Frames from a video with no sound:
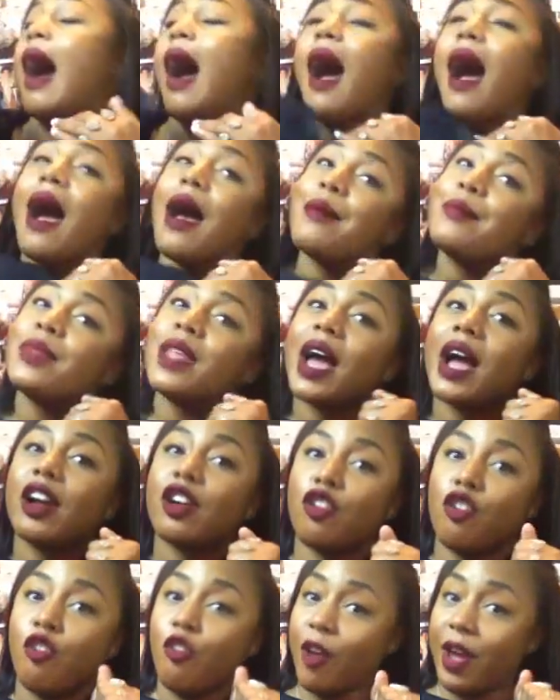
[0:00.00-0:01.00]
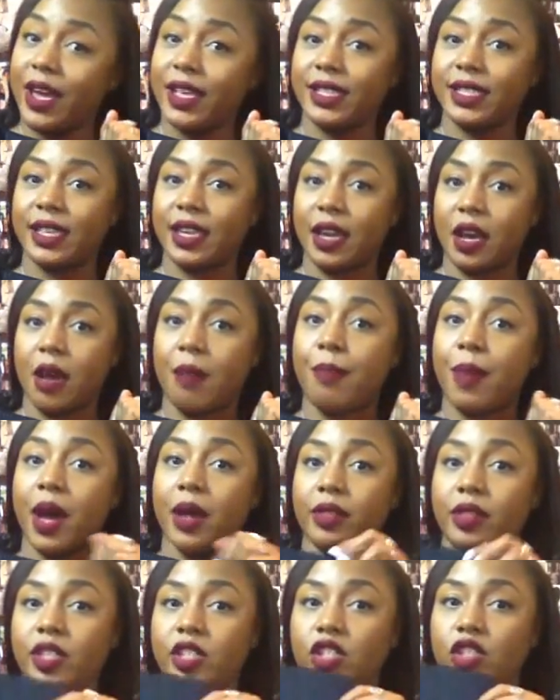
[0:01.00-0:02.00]
I'm not crazy
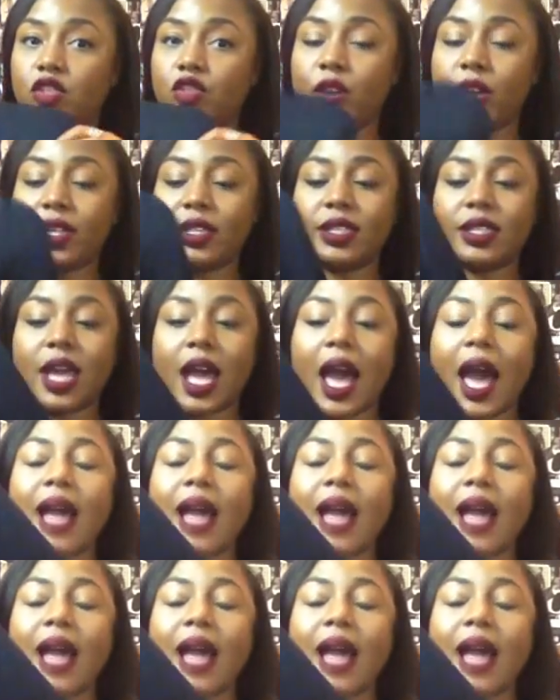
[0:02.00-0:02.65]
about this dress.